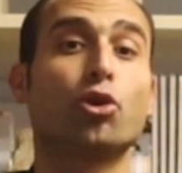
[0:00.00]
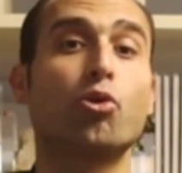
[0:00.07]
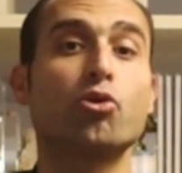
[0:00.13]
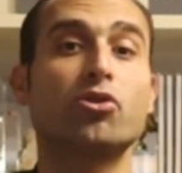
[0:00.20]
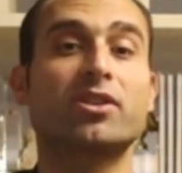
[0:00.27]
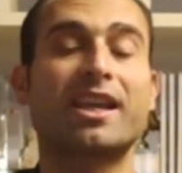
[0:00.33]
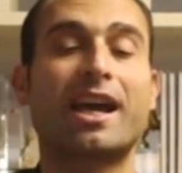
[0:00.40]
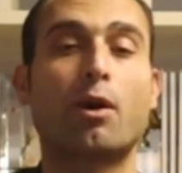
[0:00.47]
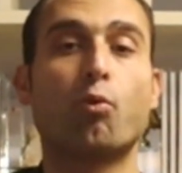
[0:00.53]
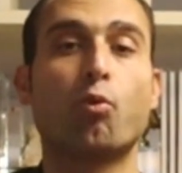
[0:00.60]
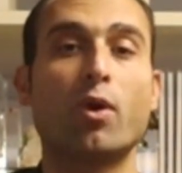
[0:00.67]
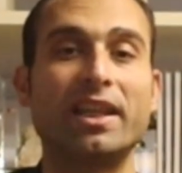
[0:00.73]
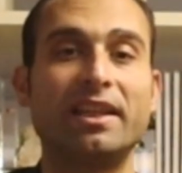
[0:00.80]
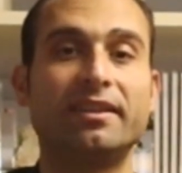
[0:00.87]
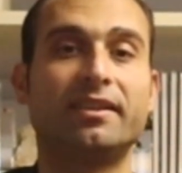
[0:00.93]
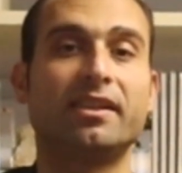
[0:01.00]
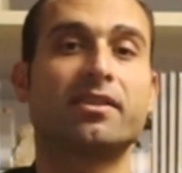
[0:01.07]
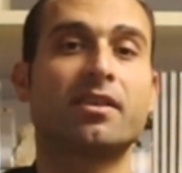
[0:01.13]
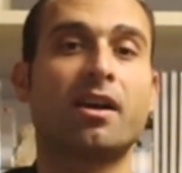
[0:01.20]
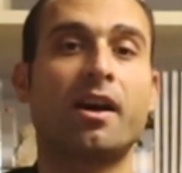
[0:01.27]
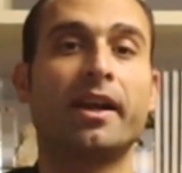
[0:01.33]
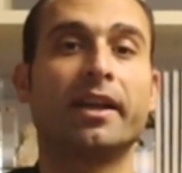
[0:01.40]
shows a
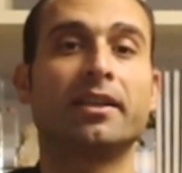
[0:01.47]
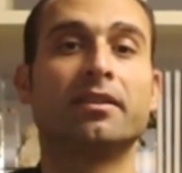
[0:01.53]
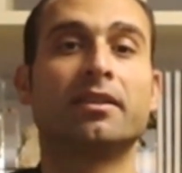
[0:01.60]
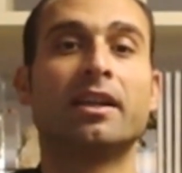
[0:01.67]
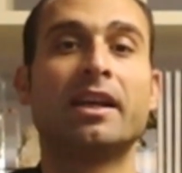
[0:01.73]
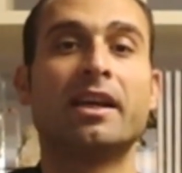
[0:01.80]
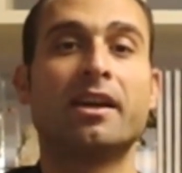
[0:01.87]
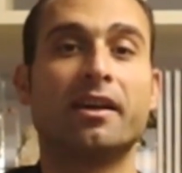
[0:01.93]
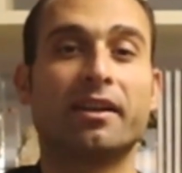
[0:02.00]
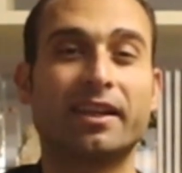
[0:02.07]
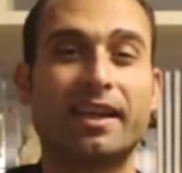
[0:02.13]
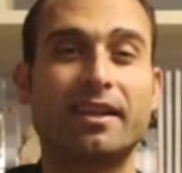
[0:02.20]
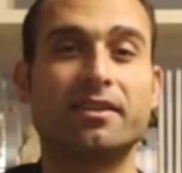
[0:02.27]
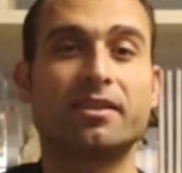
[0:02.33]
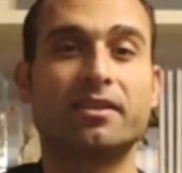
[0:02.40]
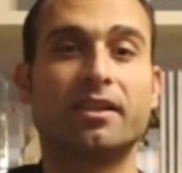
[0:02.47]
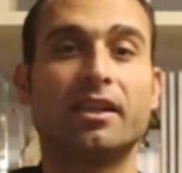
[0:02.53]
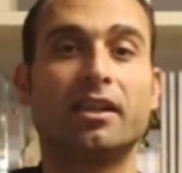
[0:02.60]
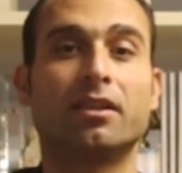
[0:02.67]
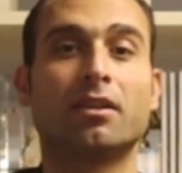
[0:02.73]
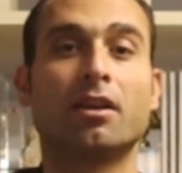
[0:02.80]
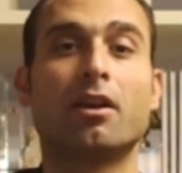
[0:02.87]
well-designed real
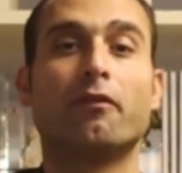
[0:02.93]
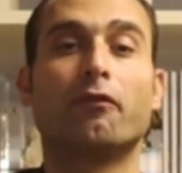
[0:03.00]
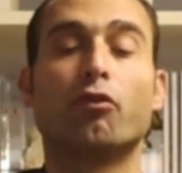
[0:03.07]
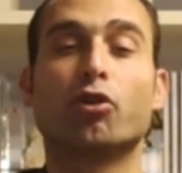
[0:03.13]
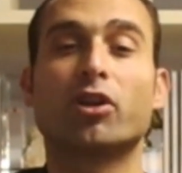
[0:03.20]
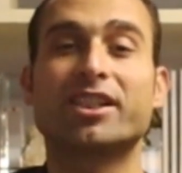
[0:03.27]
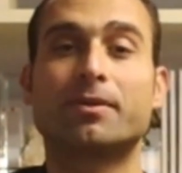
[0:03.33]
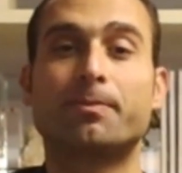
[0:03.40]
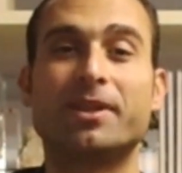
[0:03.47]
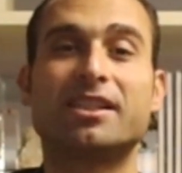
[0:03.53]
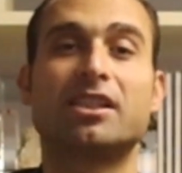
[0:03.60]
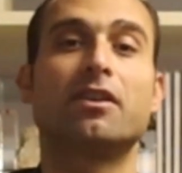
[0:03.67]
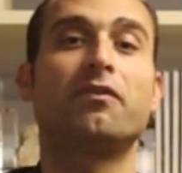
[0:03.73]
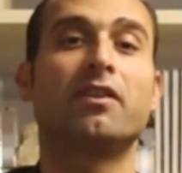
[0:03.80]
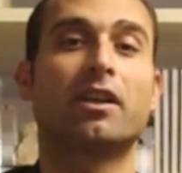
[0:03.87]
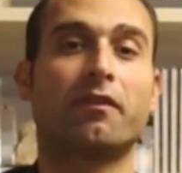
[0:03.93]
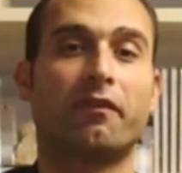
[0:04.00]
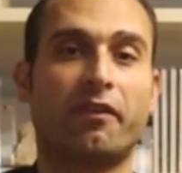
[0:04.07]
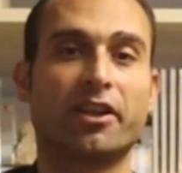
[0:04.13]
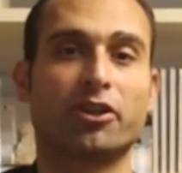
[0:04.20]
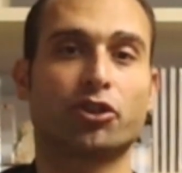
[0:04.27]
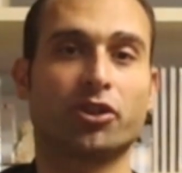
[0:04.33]
estate for a specific
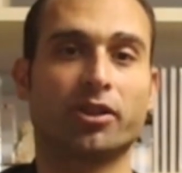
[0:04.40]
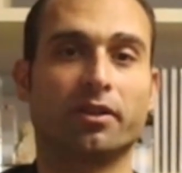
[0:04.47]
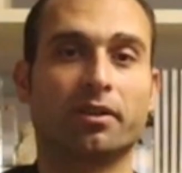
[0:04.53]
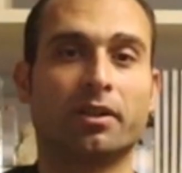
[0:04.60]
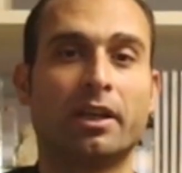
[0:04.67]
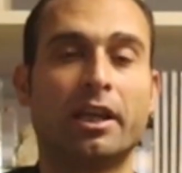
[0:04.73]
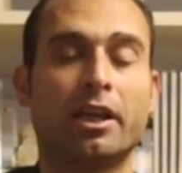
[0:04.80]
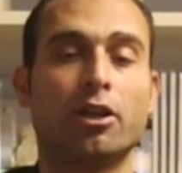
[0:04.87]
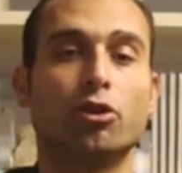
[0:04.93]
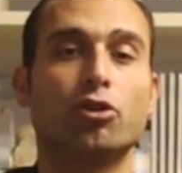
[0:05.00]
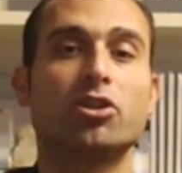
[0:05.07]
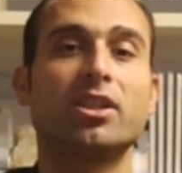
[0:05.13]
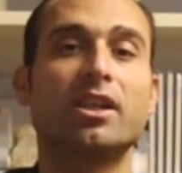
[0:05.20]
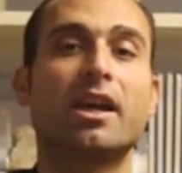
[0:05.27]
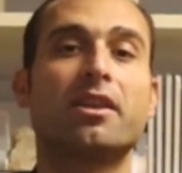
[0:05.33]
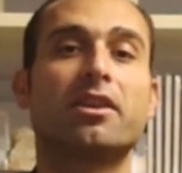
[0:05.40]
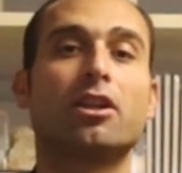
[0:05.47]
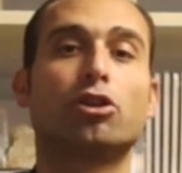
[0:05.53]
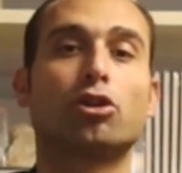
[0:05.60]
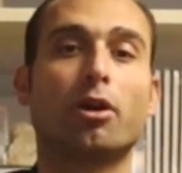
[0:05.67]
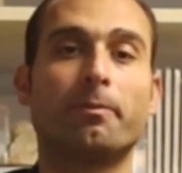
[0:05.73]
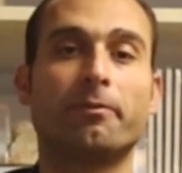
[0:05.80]
function. You see at the
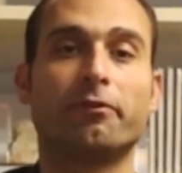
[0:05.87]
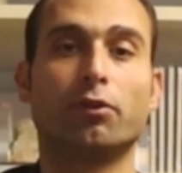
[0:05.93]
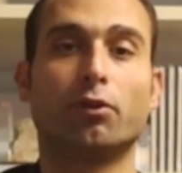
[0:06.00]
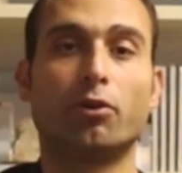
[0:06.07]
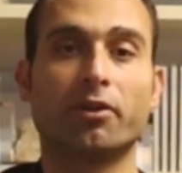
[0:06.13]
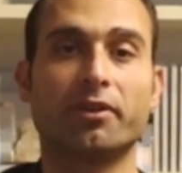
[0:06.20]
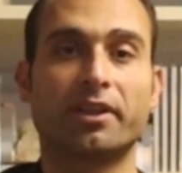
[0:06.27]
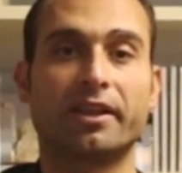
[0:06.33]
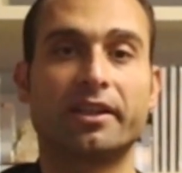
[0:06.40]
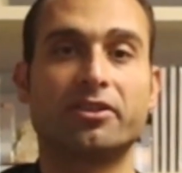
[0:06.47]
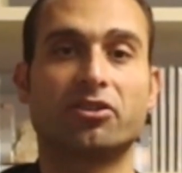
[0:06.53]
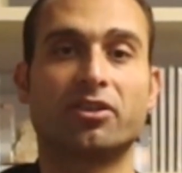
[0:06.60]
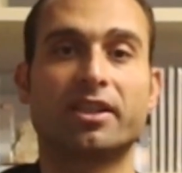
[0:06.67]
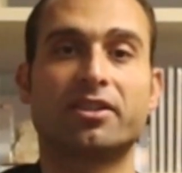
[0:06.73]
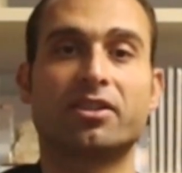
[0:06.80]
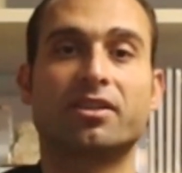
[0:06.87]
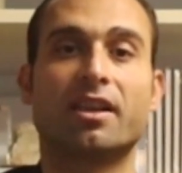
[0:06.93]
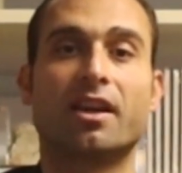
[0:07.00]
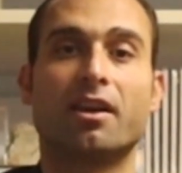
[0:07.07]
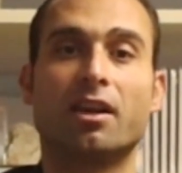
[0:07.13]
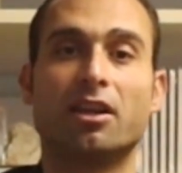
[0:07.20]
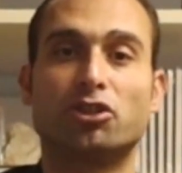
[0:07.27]
top floor there is this
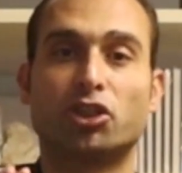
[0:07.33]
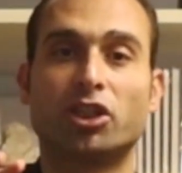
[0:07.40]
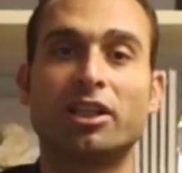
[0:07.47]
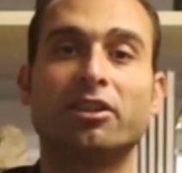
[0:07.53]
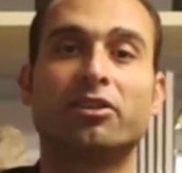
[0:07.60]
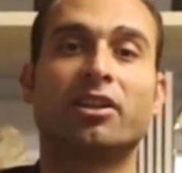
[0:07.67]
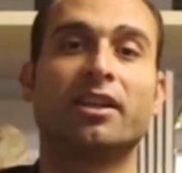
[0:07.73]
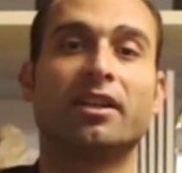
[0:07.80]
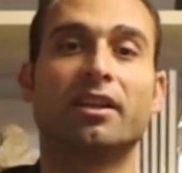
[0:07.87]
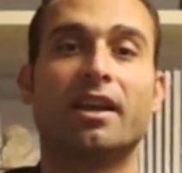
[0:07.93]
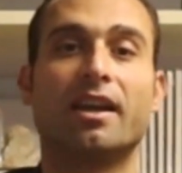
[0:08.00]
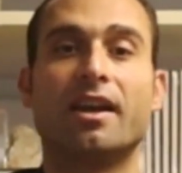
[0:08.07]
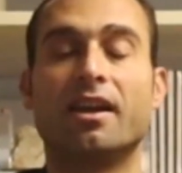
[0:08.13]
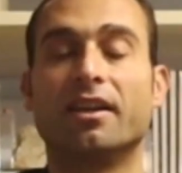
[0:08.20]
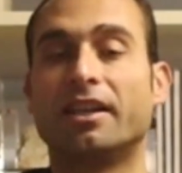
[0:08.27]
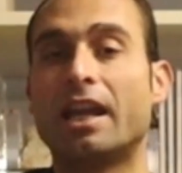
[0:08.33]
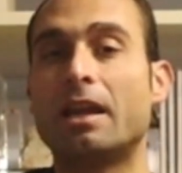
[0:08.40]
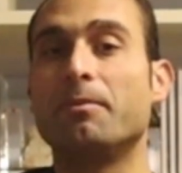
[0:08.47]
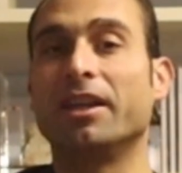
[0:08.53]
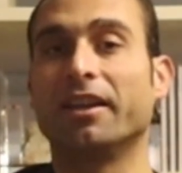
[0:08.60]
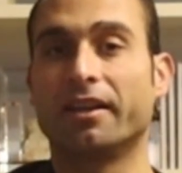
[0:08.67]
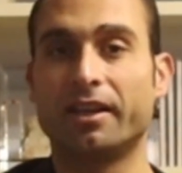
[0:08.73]
children
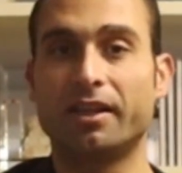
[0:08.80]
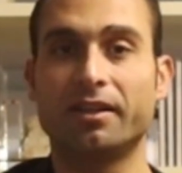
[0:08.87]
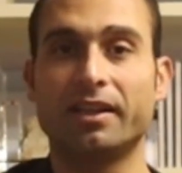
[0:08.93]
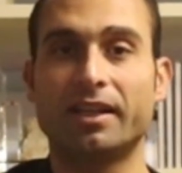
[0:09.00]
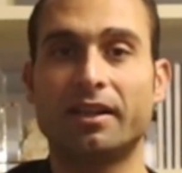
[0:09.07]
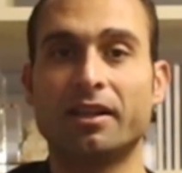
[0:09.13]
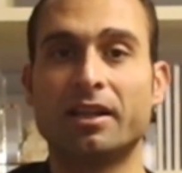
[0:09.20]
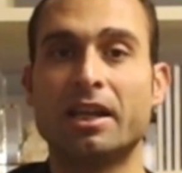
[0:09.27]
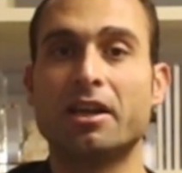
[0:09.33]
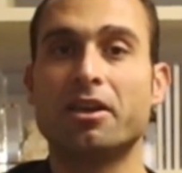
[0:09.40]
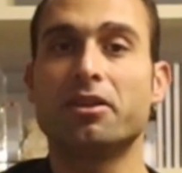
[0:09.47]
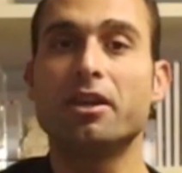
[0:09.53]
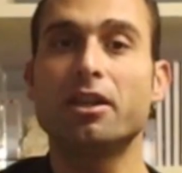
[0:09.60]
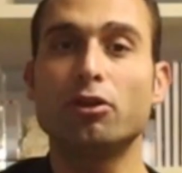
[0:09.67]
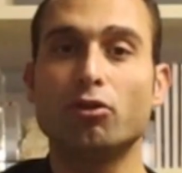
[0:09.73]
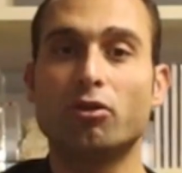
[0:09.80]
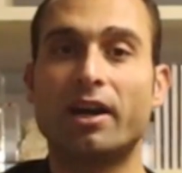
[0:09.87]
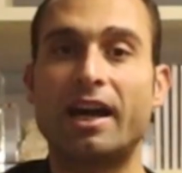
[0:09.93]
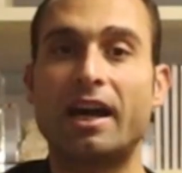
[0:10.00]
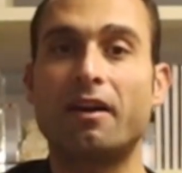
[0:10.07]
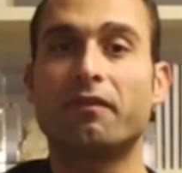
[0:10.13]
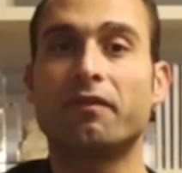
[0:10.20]
gaming area. Then you
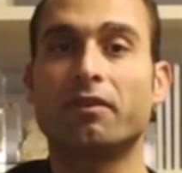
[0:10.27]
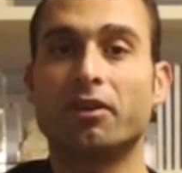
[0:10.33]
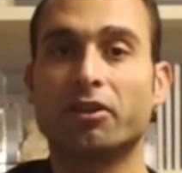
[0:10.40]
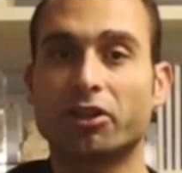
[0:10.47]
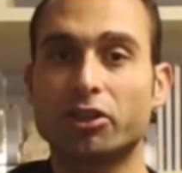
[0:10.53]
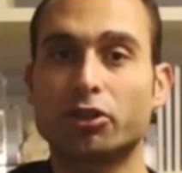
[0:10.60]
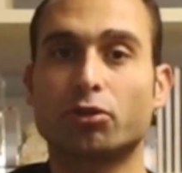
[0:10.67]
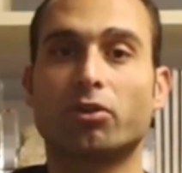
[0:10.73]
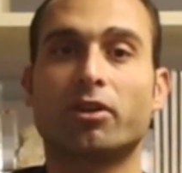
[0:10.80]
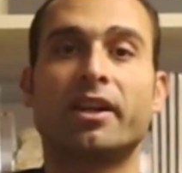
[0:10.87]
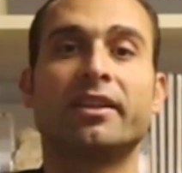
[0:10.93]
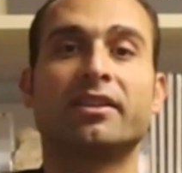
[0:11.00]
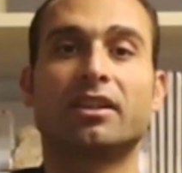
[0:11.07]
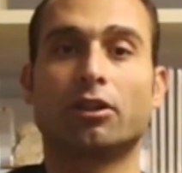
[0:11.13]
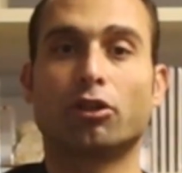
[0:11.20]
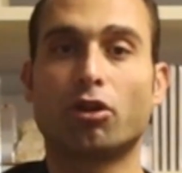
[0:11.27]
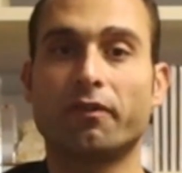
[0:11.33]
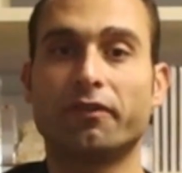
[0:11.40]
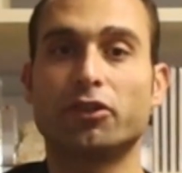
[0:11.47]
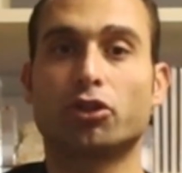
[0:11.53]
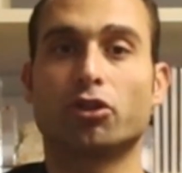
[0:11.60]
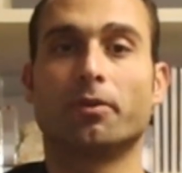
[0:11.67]
have restaurant and
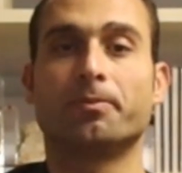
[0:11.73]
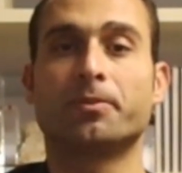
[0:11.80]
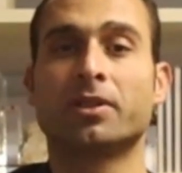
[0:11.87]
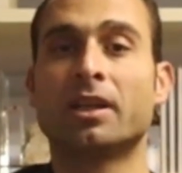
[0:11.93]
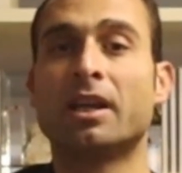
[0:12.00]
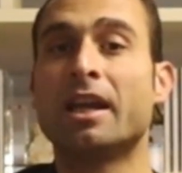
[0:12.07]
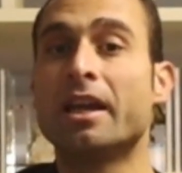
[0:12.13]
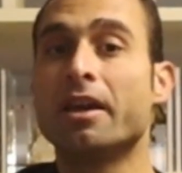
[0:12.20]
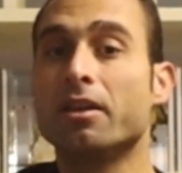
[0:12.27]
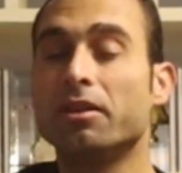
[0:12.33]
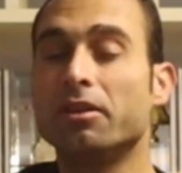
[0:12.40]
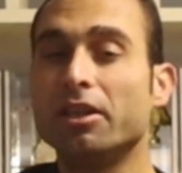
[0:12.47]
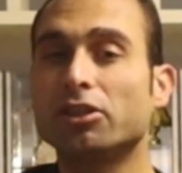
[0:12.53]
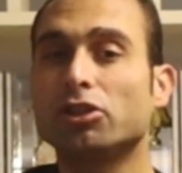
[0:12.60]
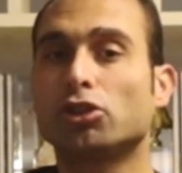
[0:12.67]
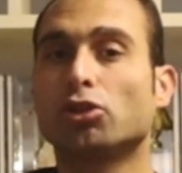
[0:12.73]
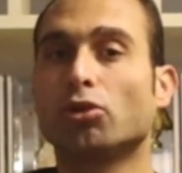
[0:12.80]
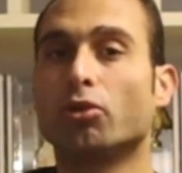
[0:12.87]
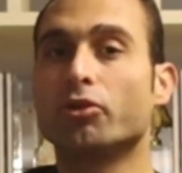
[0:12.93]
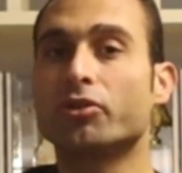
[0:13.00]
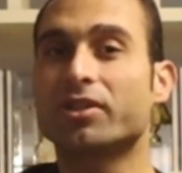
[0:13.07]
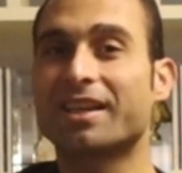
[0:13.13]
coffee shops. This
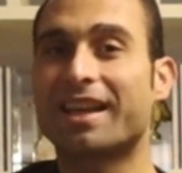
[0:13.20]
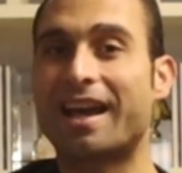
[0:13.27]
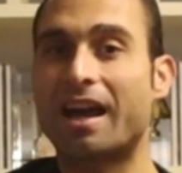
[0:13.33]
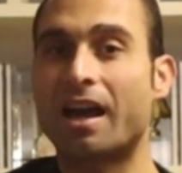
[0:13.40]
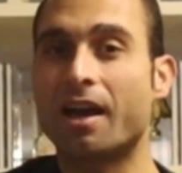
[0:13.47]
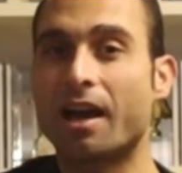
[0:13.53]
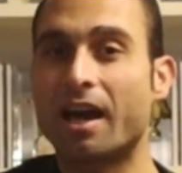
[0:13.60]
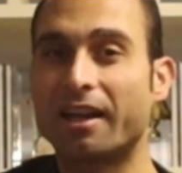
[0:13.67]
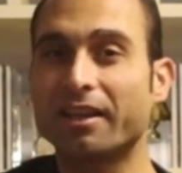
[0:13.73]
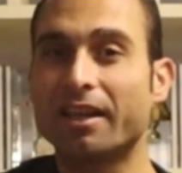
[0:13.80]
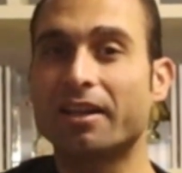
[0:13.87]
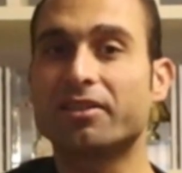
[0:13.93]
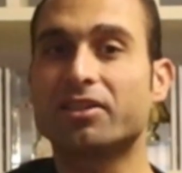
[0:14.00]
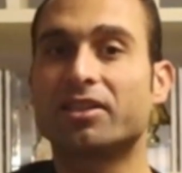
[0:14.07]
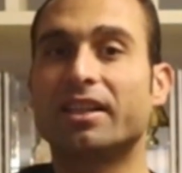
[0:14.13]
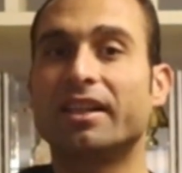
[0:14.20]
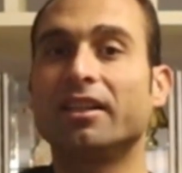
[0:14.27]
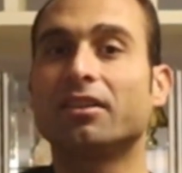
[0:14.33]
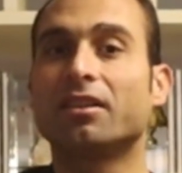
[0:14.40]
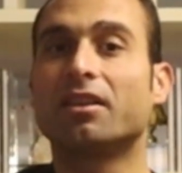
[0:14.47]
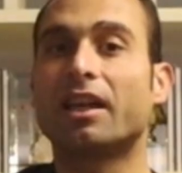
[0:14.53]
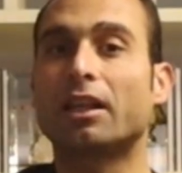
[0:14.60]
shows a real
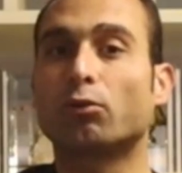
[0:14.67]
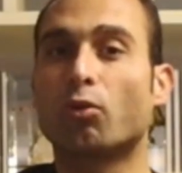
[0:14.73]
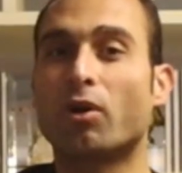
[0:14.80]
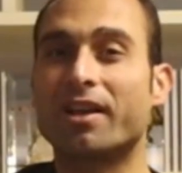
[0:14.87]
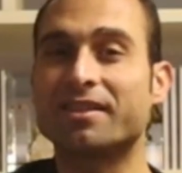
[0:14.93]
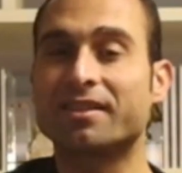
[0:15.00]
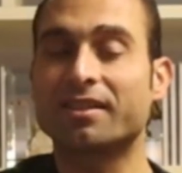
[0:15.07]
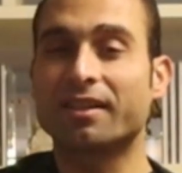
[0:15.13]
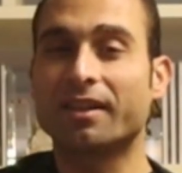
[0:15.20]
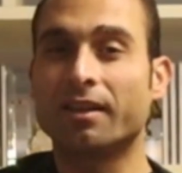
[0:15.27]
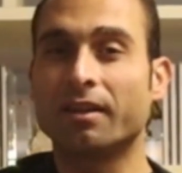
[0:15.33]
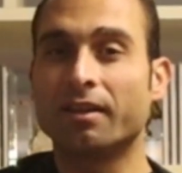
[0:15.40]
estate that was